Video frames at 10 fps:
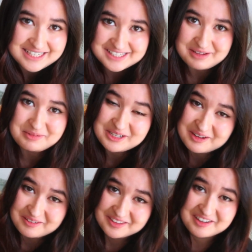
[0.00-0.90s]
let me
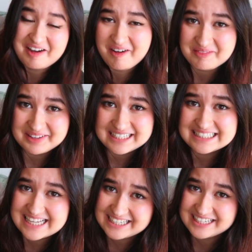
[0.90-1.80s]
know in the
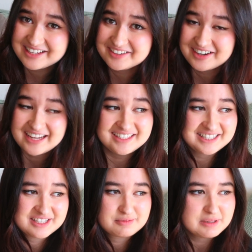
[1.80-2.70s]
comments any other
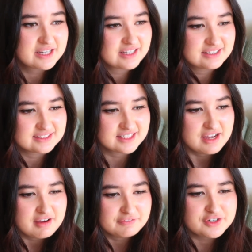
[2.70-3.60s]
ideas, because
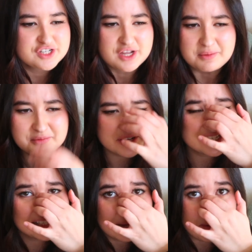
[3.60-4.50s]
for some
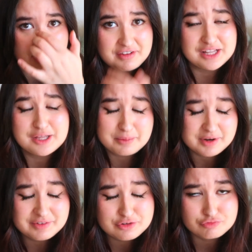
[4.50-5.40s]
reason I'm having a little
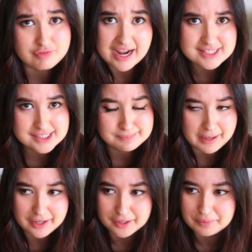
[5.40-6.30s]
bit of a dry
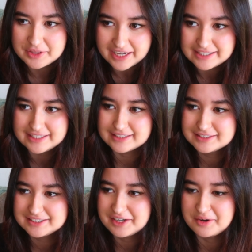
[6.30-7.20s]
spell with
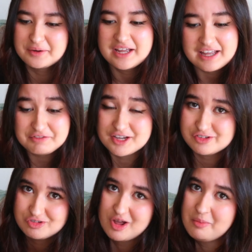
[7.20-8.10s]
ideas. So if you
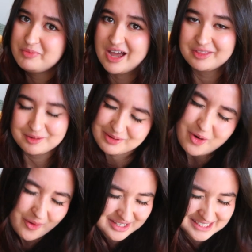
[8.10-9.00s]
guys can help me out, that'd
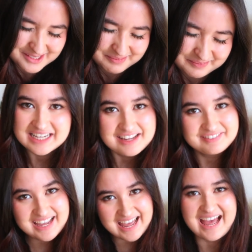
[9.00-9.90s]
be awesome.
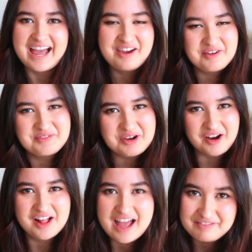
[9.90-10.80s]
But yeah, I hope you
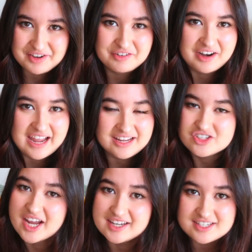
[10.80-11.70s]
all have a great
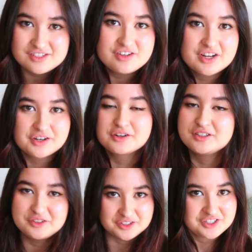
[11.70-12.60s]
Chinese New Year or
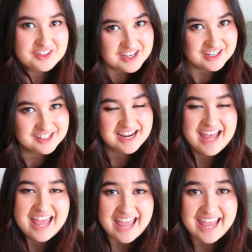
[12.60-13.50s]
Lunar New Year,
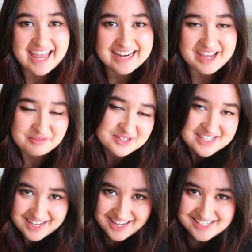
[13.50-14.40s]
and I hope to
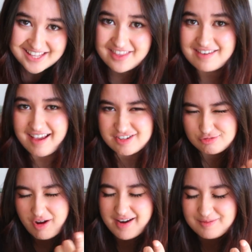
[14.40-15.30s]
see you guys in the
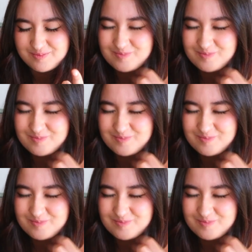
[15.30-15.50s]
next one.